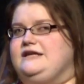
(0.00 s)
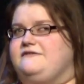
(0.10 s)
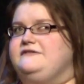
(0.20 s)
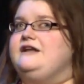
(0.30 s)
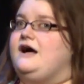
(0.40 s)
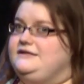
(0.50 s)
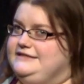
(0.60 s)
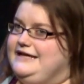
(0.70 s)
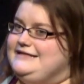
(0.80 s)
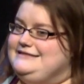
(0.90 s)
enough not
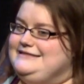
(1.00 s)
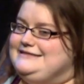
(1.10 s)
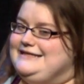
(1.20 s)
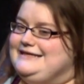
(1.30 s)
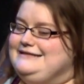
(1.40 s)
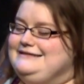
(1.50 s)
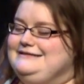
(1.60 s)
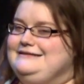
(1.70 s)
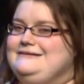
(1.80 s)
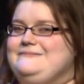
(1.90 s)
to get seasick.
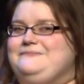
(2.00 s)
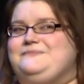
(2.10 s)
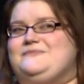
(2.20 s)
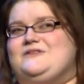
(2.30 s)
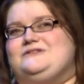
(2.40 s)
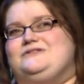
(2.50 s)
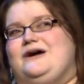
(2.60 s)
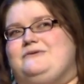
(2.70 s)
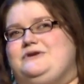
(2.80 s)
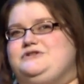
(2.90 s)
So
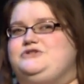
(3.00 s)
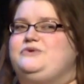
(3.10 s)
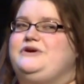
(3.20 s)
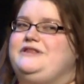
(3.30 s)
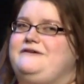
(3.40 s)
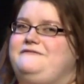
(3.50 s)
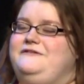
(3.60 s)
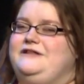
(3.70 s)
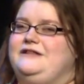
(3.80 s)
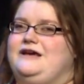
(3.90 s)
I would enjoy that
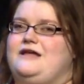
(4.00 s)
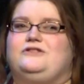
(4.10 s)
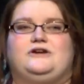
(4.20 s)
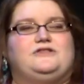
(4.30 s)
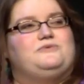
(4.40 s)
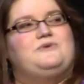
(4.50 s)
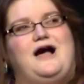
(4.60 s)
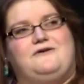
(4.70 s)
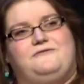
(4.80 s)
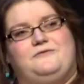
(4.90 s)
feeling. I'd look at the
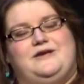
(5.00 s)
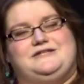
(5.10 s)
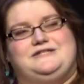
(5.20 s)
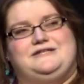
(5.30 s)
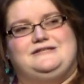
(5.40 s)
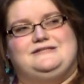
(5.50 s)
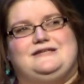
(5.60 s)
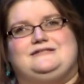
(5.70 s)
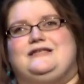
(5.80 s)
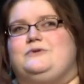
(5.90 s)
rock formations
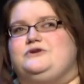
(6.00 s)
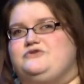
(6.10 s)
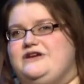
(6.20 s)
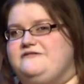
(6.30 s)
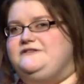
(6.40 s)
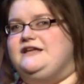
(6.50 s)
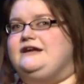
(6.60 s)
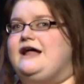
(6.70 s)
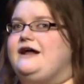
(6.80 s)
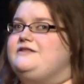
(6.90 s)
as they would drift in
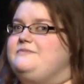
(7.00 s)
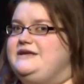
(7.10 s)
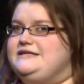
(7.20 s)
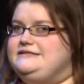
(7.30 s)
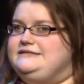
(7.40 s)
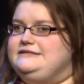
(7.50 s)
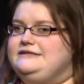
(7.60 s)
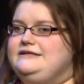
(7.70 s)
and out of the mist